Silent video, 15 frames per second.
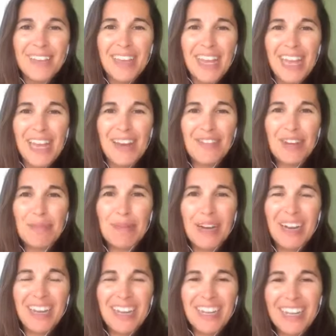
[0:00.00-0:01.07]
Hey
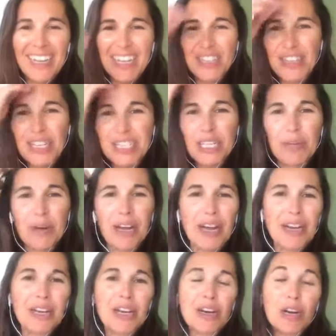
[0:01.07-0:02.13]
everybody, Tracy
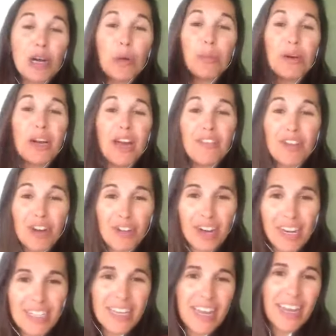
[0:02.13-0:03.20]
Brown here. I hope you're having a
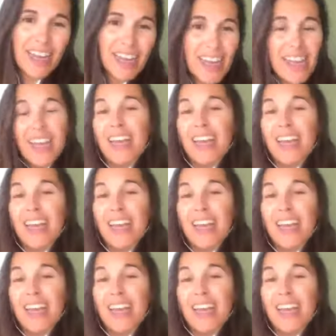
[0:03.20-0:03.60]
great day.